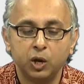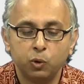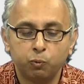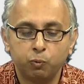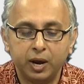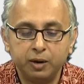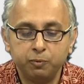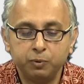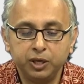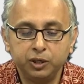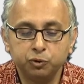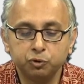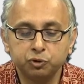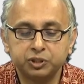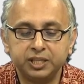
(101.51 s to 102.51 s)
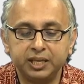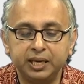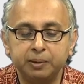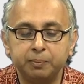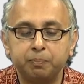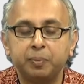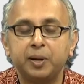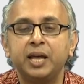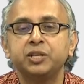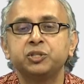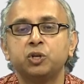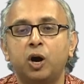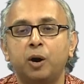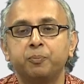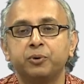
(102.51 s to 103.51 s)
When we use the
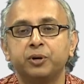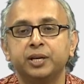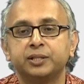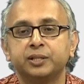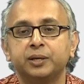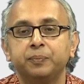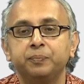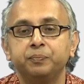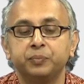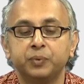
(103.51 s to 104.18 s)
plus operator